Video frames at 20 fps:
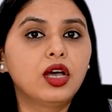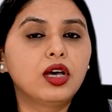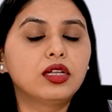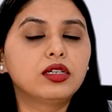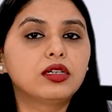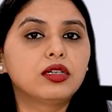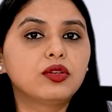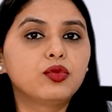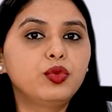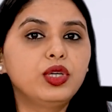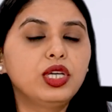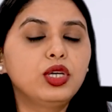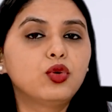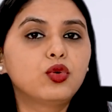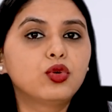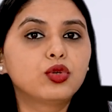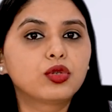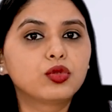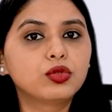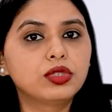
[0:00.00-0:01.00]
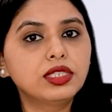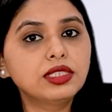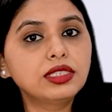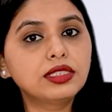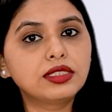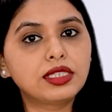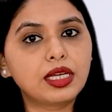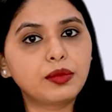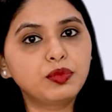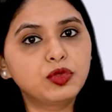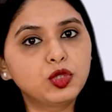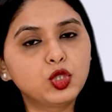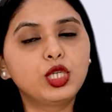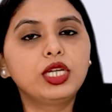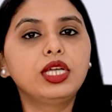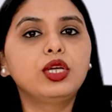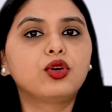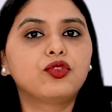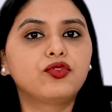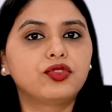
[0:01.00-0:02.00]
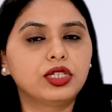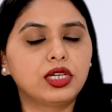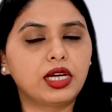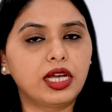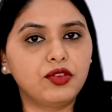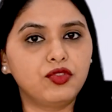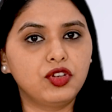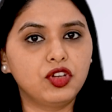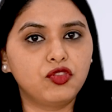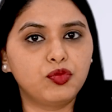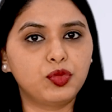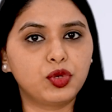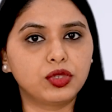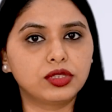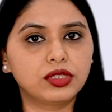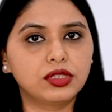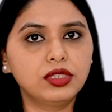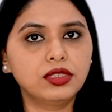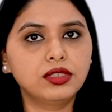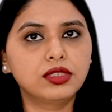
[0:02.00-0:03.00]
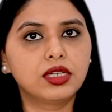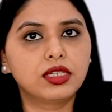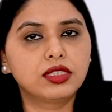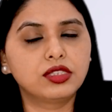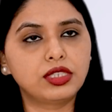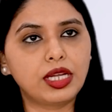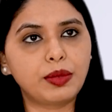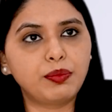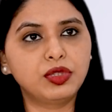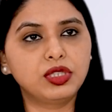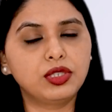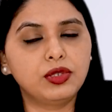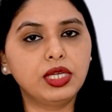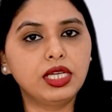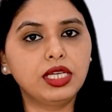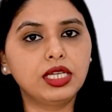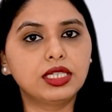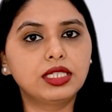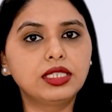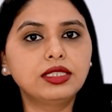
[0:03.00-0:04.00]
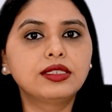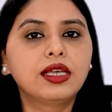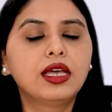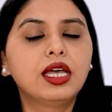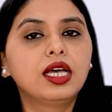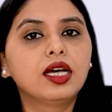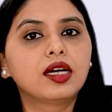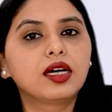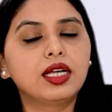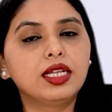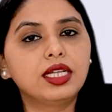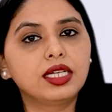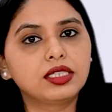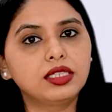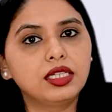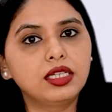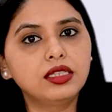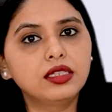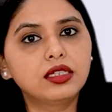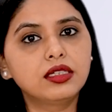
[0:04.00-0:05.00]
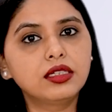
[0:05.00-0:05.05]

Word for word: uh, we go to the step 3 of the IVF process. Step 3 is collecting